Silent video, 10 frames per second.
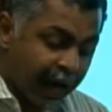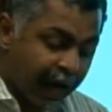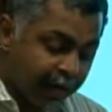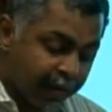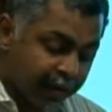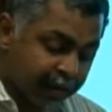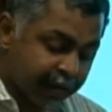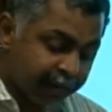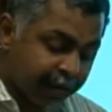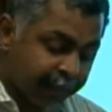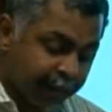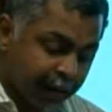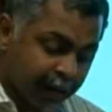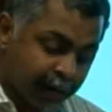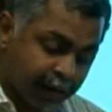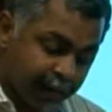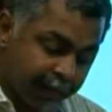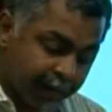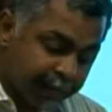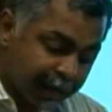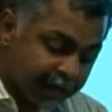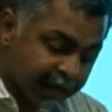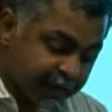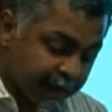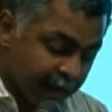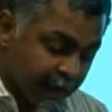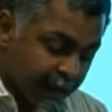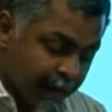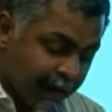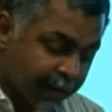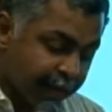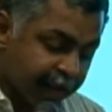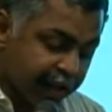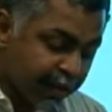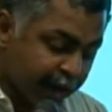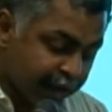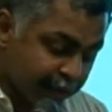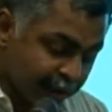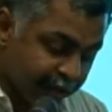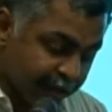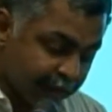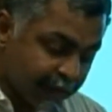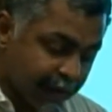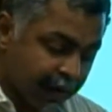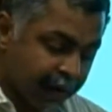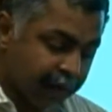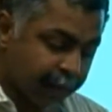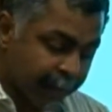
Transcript: However, the developed, uh, developed countries led by EU and US uh,